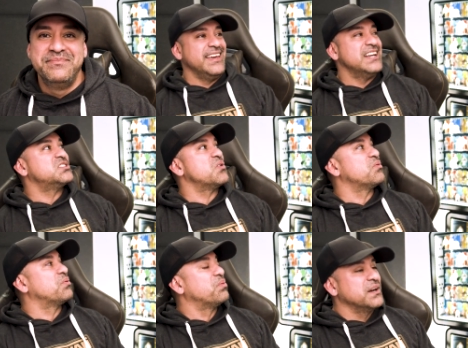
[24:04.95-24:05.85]
It's
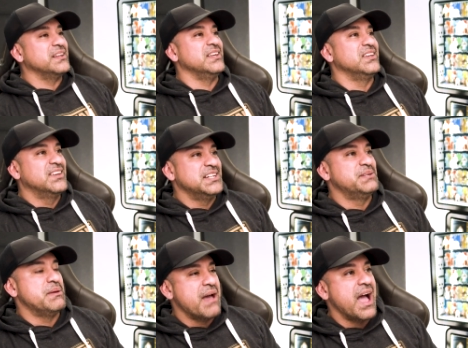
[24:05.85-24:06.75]
really good
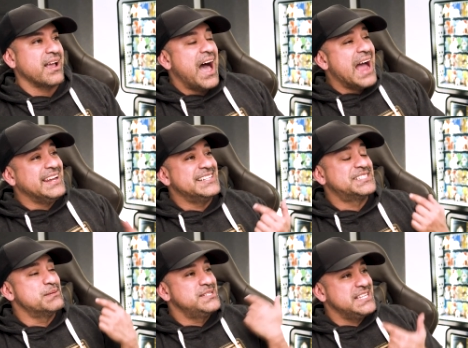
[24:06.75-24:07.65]
to be back. I need
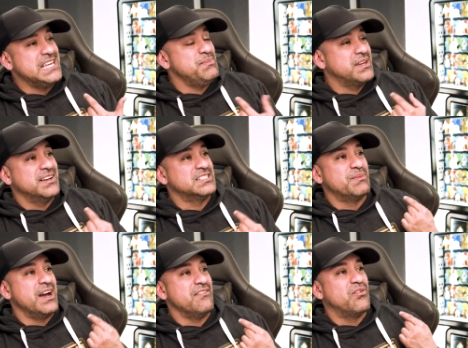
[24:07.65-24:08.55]
some tea because
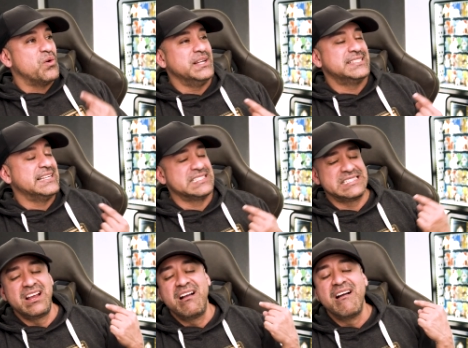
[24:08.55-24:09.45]
my voice is
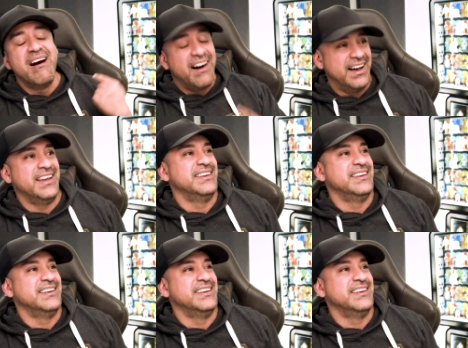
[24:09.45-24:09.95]
gone.